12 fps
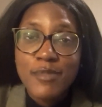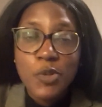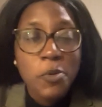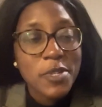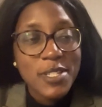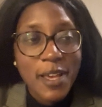So
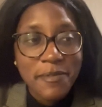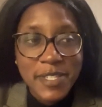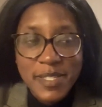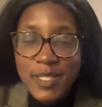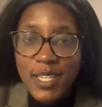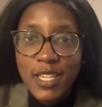we'll just have to
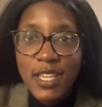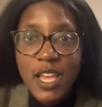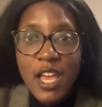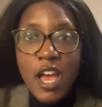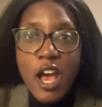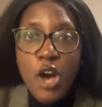see
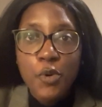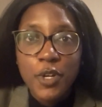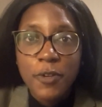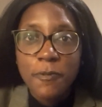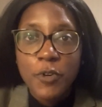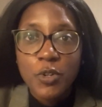how it
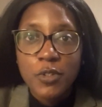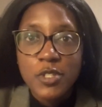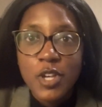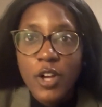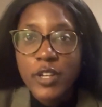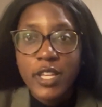unfolds
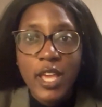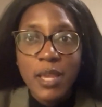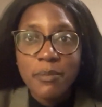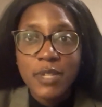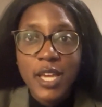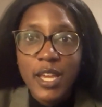on
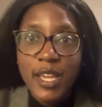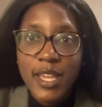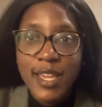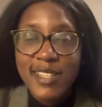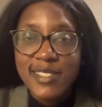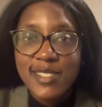game
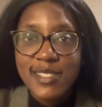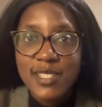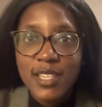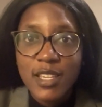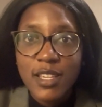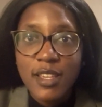day and
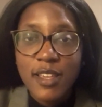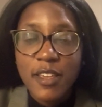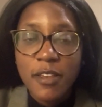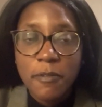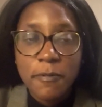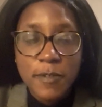see
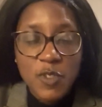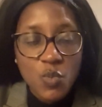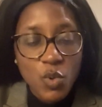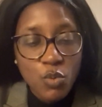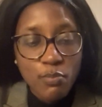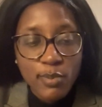if
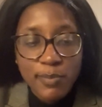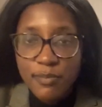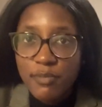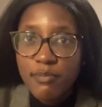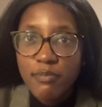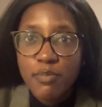Swoop
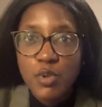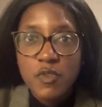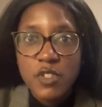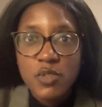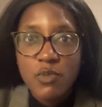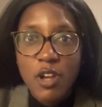
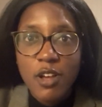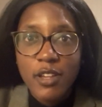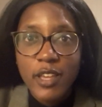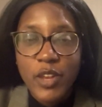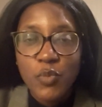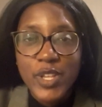proves us
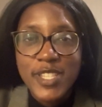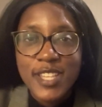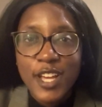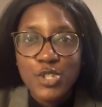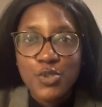wrong and wins that